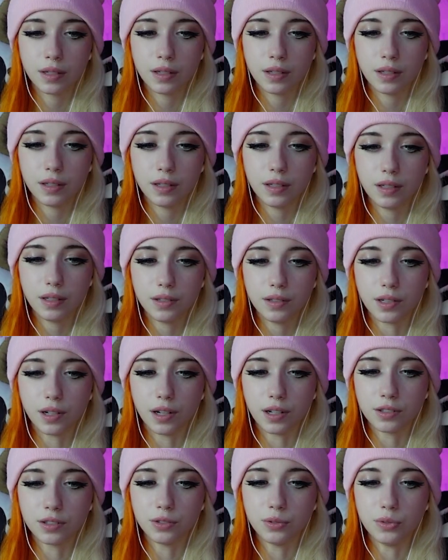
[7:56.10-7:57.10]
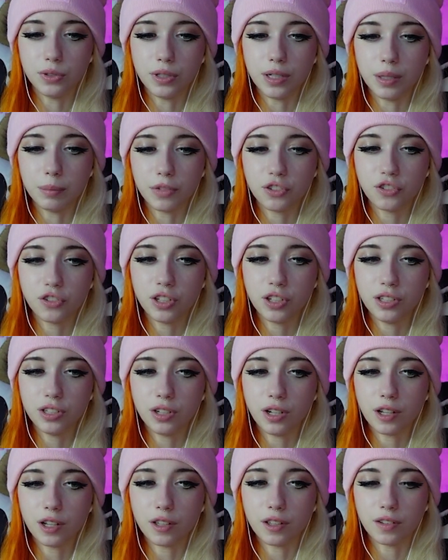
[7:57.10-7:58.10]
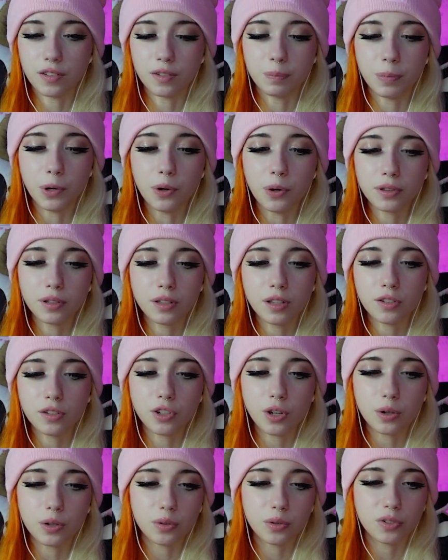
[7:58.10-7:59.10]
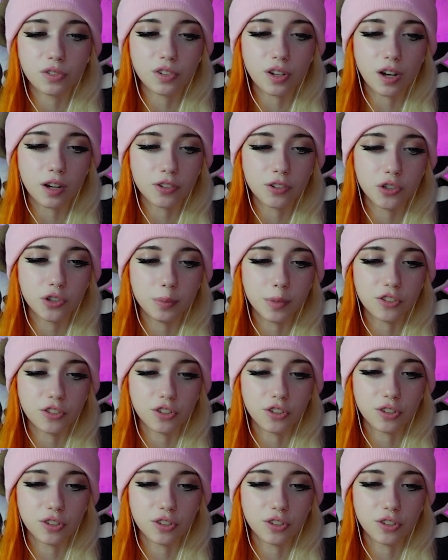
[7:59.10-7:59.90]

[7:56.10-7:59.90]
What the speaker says: He talk too damn much. He does. Both of the dodos talk too much and they